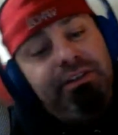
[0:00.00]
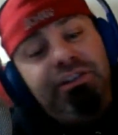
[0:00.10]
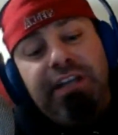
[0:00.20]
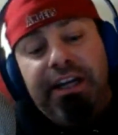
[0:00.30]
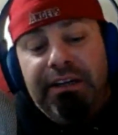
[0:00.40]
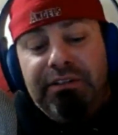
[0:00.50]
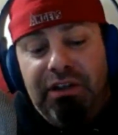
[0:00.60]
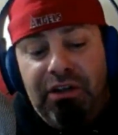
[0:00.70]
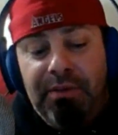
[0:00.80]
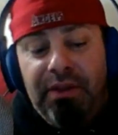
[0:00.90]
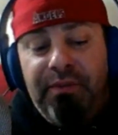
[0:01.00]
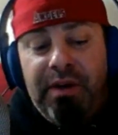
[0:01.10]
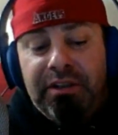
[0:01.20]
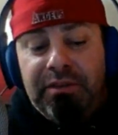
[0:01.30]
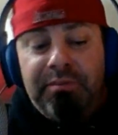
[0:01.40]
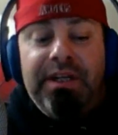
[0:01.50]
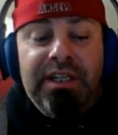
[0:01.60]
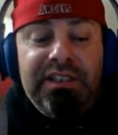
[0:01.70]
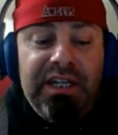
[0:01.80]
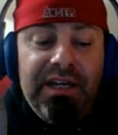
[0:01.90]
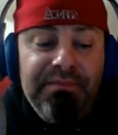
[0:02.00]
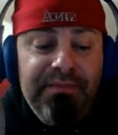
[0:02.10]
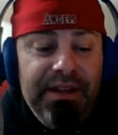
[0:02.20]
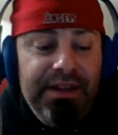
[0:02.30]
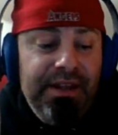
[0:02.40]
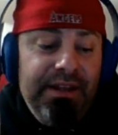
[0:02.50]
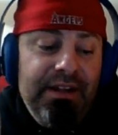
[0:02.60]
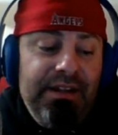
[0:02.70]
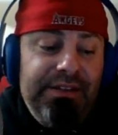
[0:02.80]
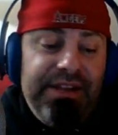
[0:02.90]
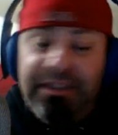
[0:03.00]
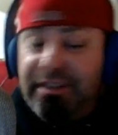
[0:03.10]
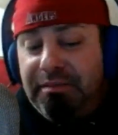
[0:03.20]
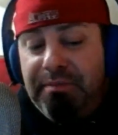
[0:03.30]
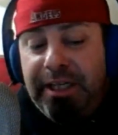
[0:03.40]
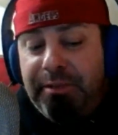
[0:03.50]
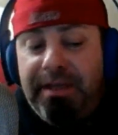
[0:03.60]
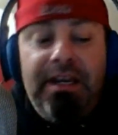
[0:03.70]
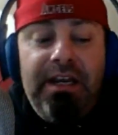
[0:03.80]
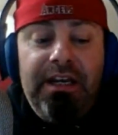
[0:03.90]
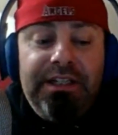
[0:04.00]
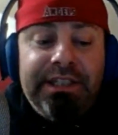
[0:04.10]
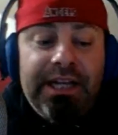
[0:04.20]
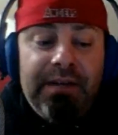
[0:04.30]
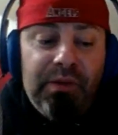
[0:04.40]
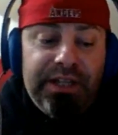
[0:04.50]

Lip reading: Shout out to you, motherfuckers, because that just makes me giddy inside when